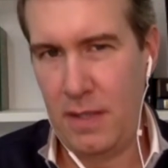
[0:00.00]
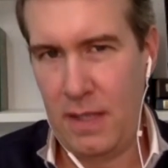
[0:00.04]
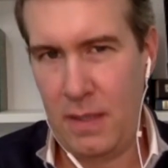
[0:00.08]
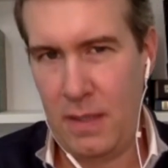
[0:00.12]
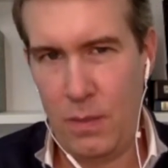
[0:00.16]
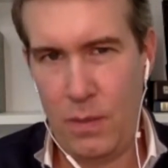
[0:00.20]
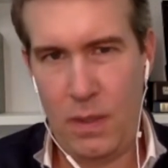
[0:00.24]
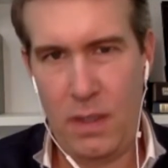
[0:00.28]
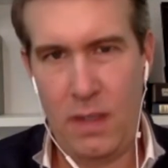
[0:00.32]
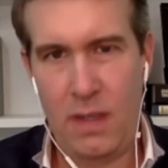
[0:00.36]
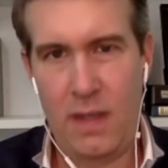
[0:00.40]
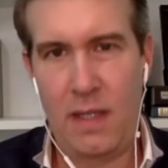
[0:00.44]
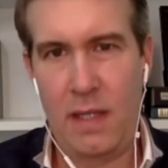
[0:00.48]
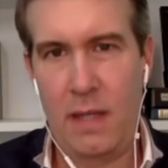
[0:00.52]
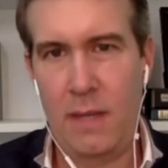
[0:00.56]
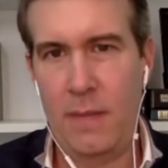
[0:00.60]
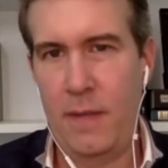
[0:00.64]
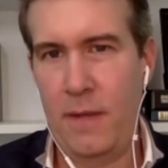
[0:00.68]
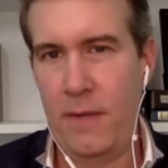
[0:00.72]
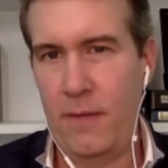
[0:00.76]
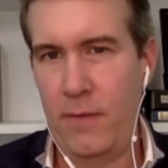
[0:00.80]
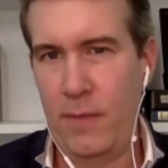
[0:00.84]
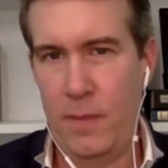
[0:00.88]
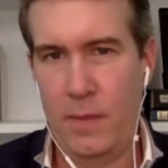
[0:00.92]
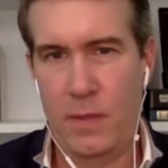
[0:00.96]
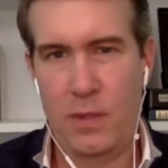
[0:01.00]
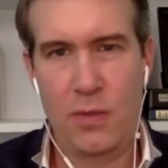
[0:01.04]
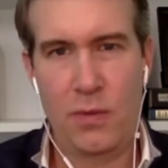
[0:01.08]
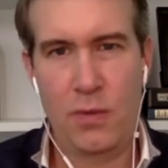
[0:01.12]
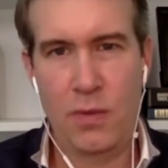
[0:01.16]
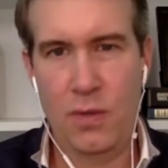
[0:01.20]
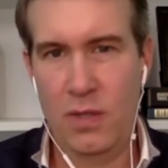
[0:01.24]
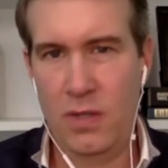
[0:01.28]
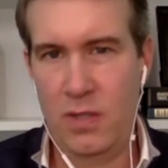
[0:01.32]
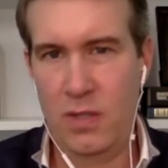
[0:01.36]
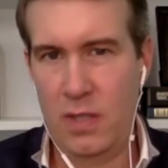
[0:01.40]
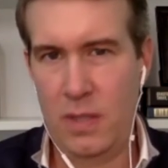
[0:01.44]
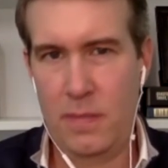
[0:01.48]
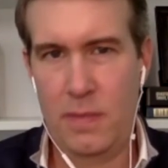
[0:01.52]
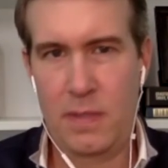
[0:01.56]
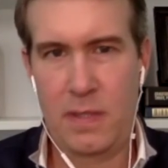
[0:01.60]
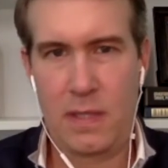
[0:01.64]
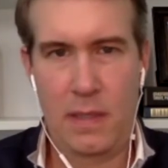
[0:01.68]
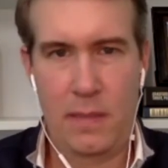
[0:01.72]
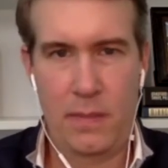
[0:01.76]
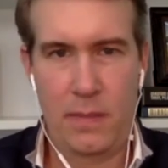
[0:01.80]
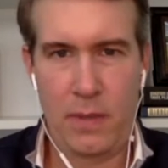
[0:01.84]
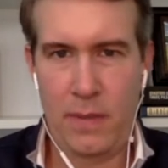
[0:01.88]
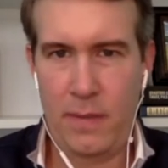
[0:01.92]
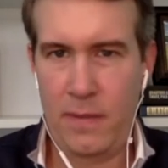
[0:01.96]
And when you think about from a stewardship
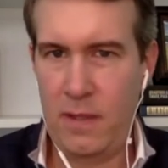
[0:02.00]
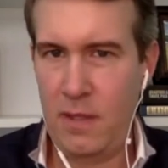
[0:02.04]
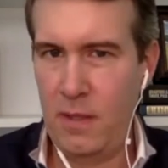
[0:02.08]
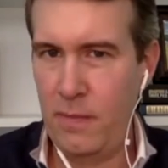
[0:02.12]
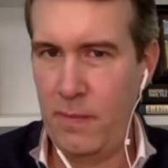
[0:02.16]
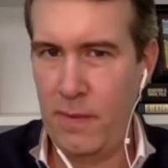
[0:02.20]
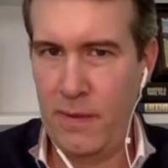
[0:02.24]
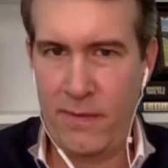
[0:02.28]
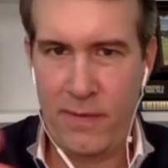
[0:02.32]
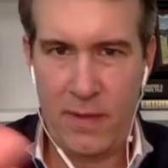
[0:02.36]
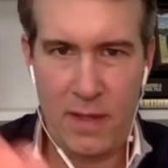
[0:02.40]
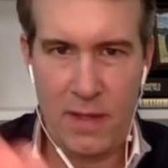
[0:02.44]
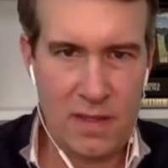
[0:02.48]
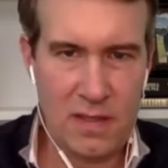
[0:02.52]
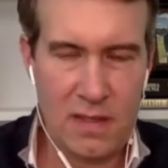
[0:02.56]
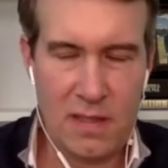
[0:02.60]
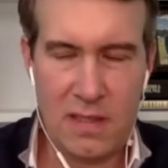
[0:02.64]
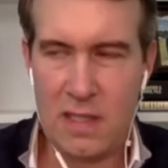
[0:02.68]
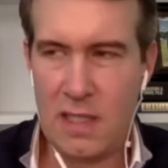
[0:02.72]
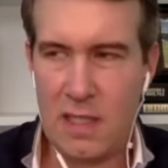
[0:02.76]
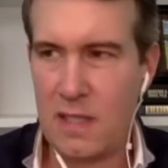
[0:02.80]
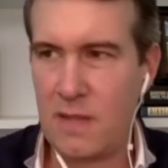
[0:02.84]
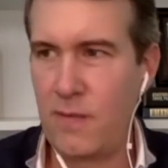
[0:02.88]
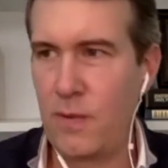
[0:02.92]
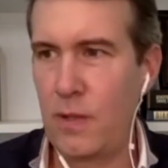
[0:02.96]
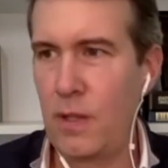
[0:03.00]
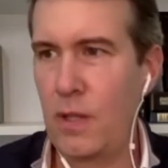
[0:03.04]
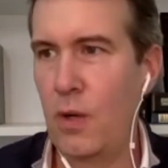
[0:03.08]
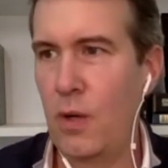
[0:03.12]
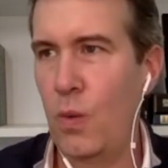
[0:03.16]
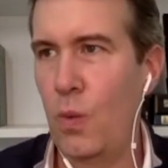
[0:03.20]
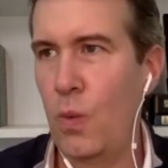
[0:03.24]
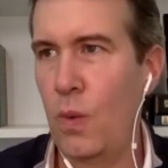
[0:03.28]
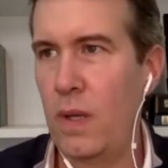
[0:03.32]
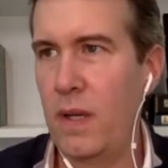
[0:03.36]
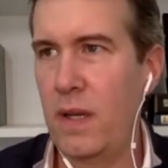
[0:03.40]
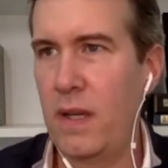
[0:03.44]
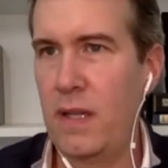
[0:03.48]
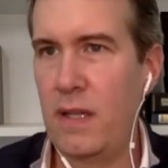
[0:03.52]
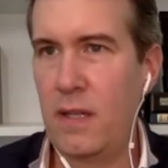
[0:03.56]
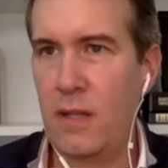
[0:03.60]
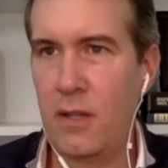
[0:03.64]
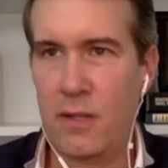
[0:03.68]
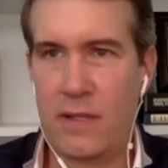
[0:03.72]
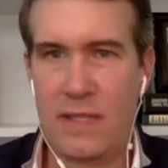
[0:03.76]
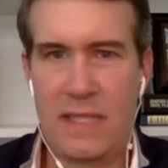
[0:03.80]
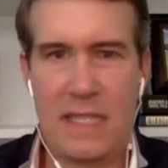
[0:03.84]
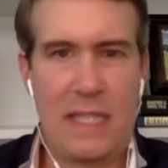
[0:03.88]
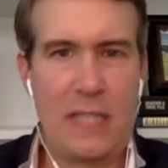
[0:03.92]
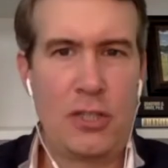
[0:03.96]
standpoint, I mean, you've been very successful, you know, you're
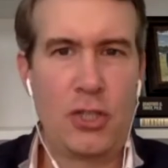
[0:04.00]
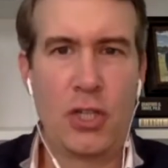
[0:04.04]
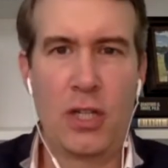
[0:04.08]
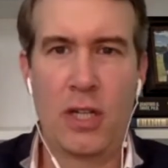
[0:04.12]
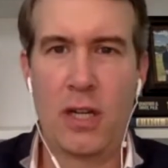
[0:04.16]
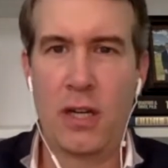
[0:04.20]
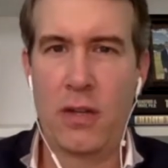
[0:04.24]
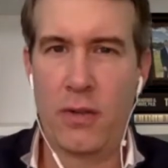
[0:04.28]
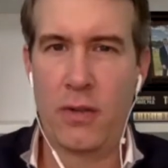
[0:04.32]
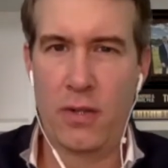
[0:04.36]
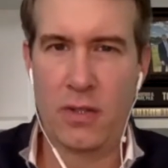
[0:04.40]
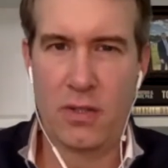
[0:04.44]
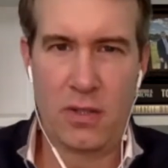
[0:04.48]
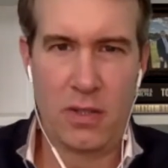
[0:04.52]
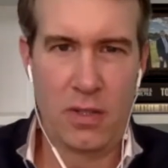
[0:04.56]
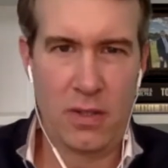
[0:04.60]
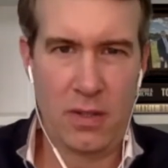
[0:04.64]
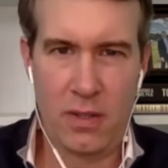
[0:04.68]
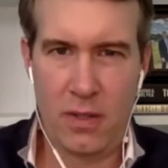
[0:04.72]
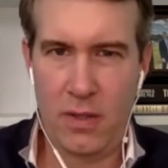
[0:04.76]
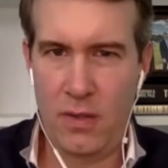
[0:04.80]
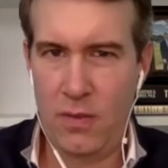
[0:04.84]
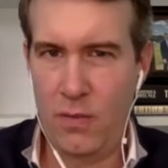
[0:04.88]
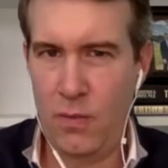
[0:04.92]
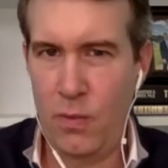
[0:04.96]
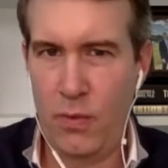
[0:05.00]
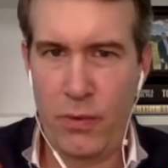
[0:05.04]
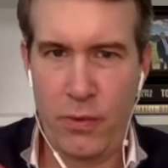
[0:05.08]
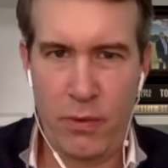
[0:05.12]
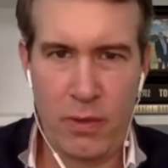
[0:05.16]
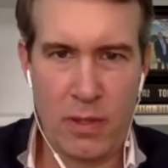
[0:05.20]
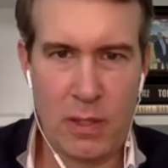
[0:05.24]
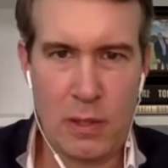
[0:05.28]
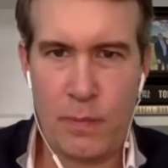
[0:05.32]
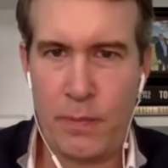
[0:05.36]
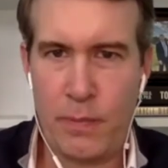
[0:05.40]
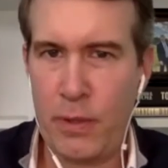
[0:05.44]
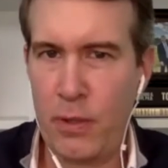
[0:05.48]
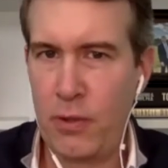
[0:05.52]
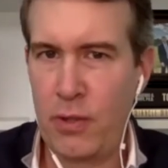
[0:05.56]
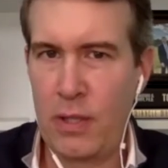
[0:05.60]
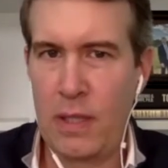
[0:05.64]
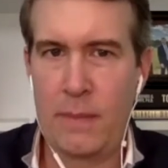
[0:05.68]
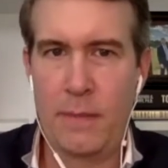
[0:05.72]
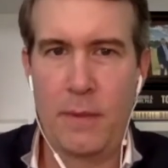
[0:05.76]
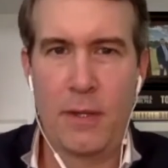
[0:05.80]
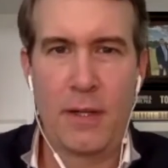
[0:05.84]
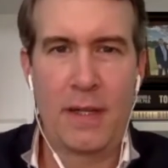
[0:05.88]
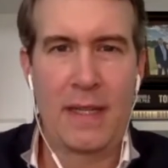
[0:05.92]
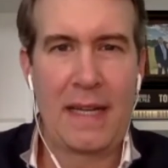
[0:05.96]
teaching others, you know, through this program,
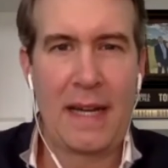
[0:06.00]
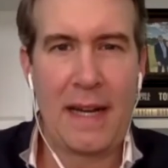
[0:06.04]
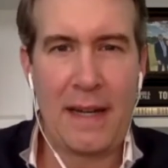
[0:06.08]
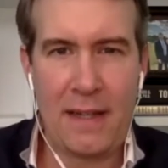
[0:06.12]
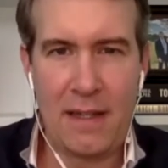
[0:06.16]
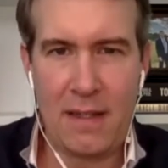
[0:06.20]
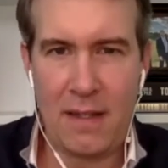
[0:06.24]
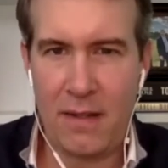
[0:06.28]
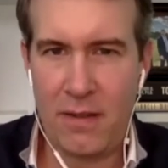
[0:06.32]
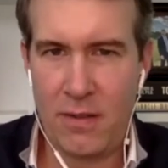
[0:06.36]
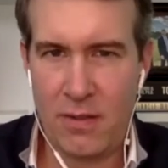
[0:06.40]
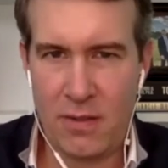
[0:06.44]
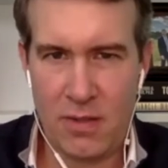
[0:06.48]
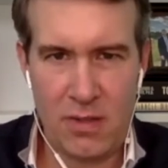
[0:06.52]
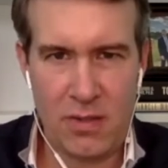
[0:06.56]
you're guiding others.